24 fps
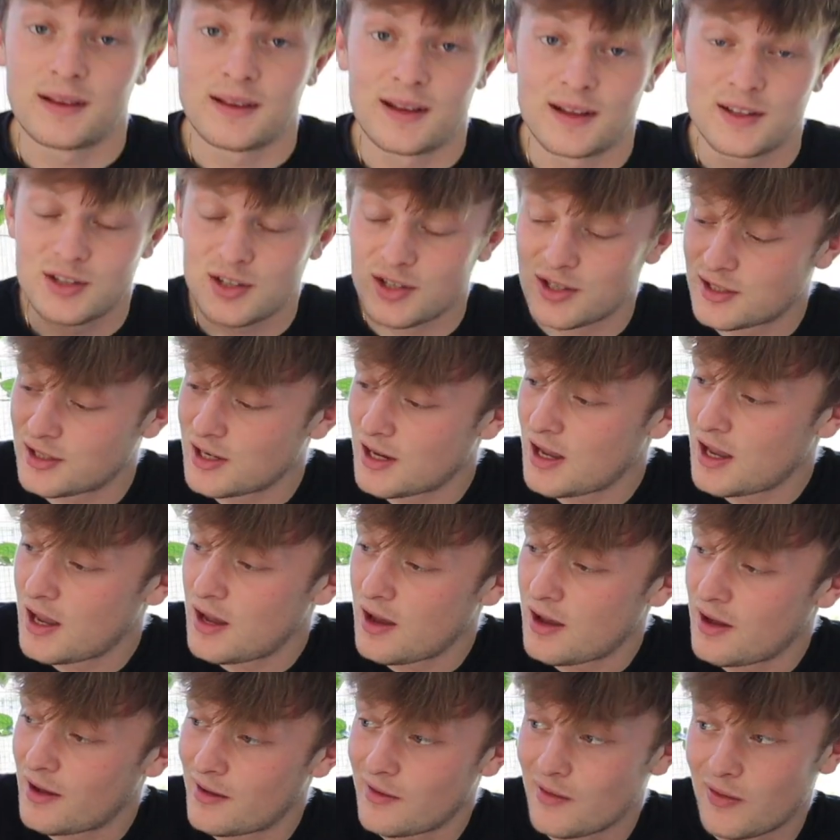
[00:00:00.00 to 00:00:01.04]
Let's just
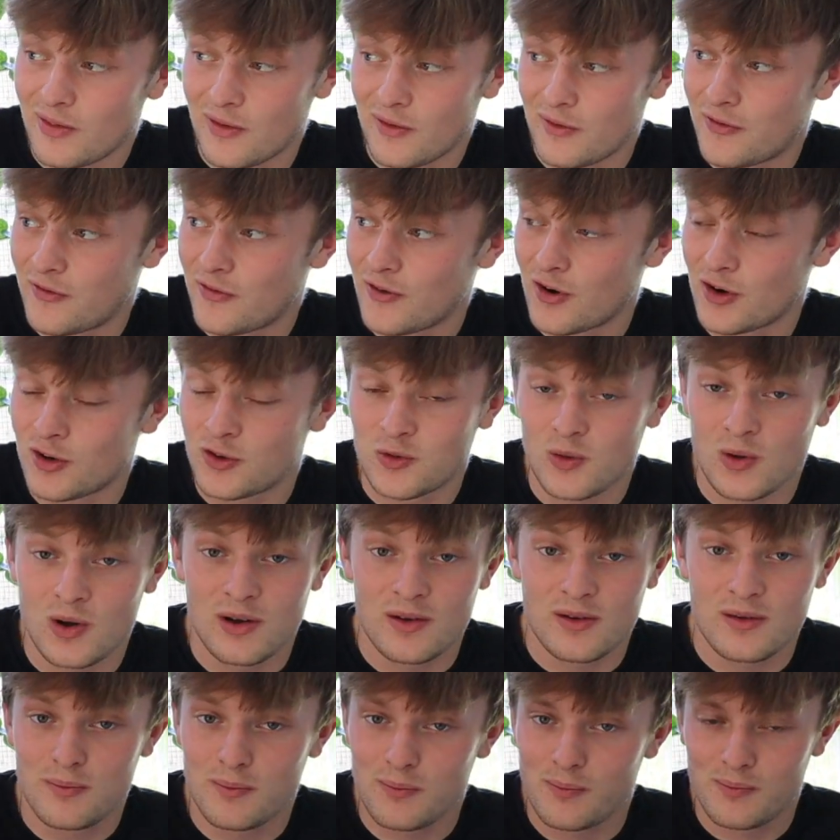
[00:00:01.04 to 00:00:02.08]
say the first
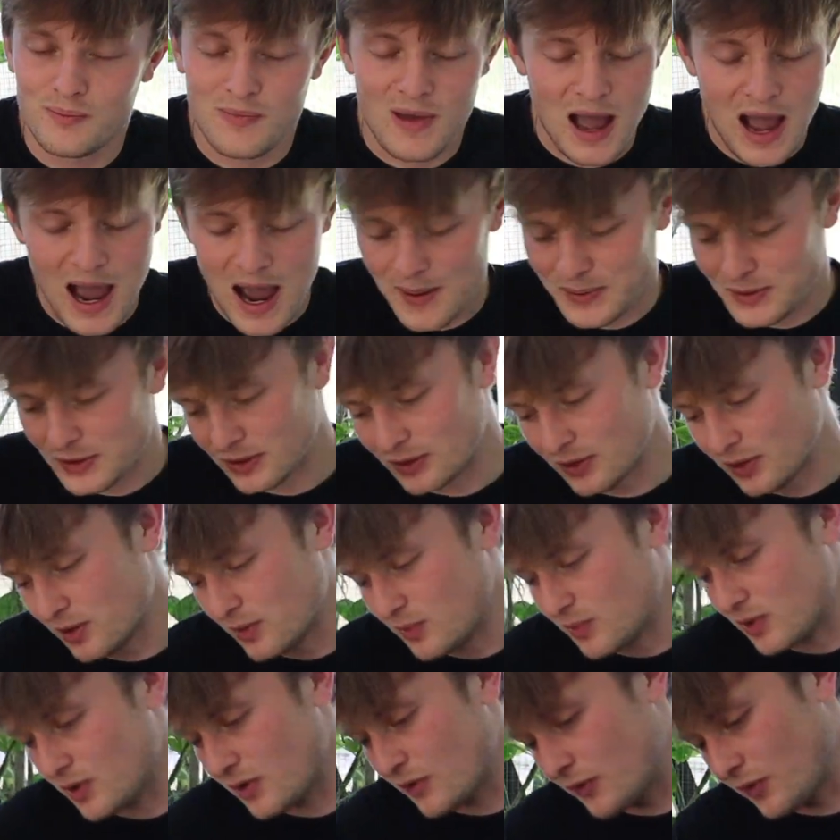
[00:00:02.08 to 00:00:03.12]
one, absolutely
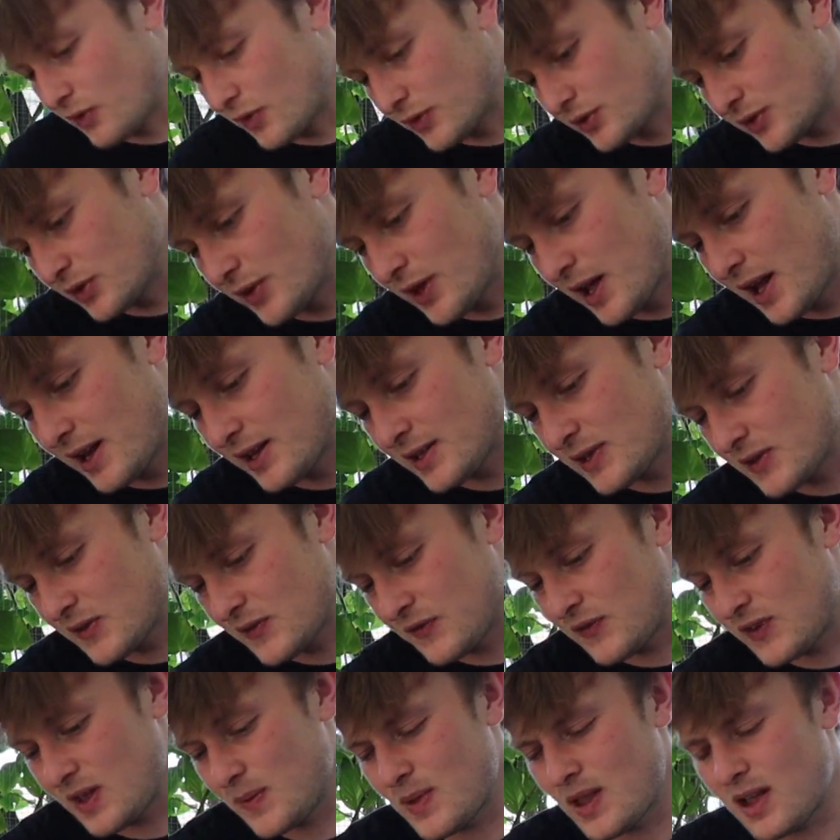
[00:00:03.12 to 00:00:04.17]
beautiful. So that is
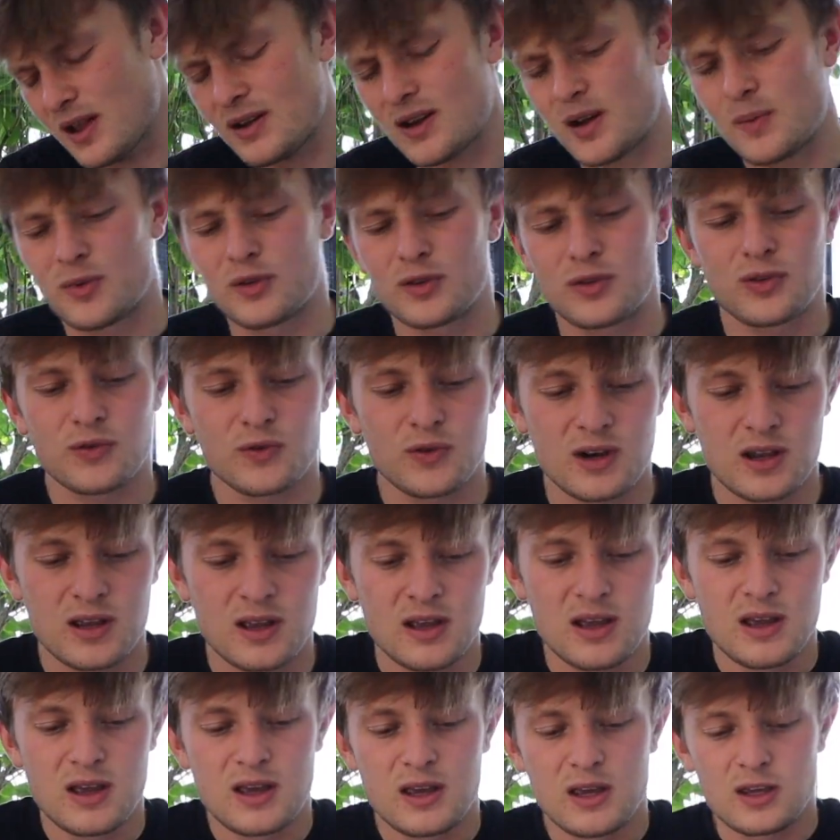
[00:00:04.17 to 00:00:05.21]
female number three
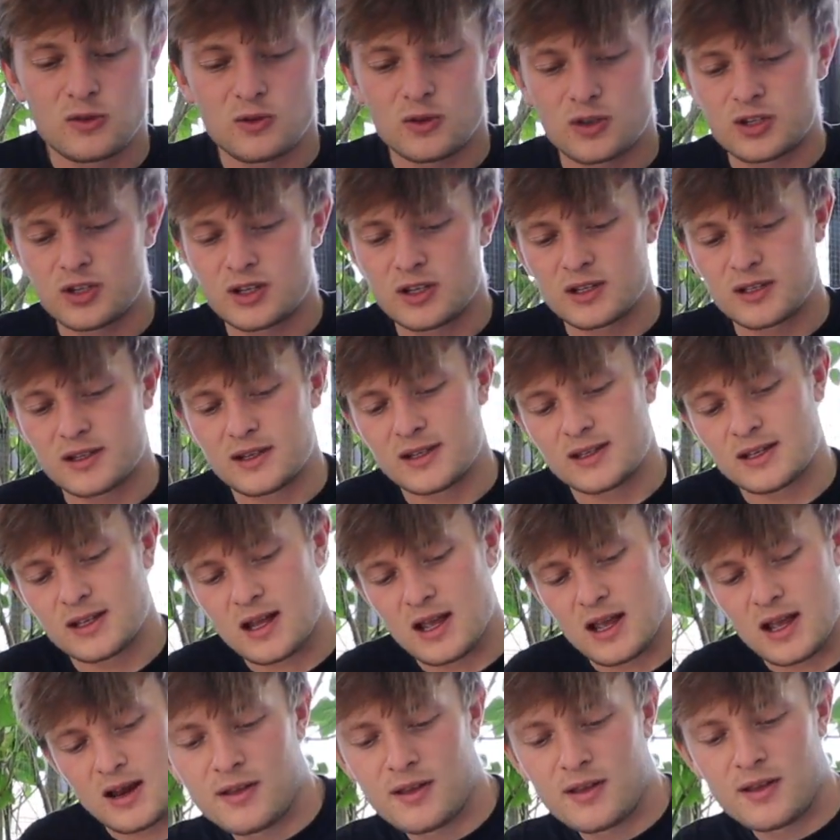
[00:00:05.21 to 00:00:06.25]
is what she is listed
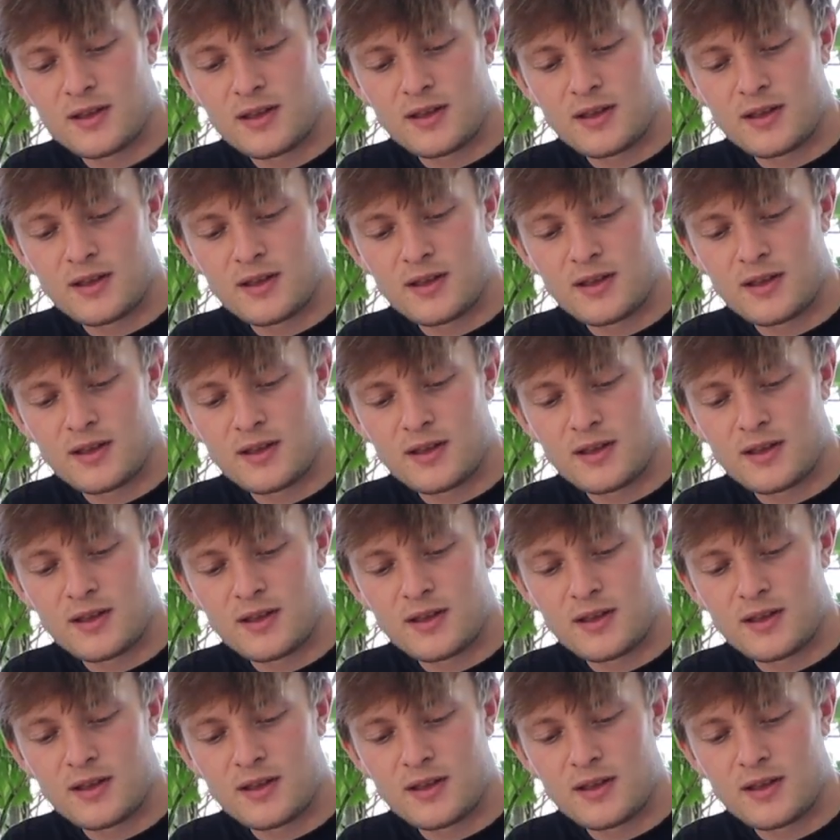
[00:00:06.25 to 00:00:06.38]
at.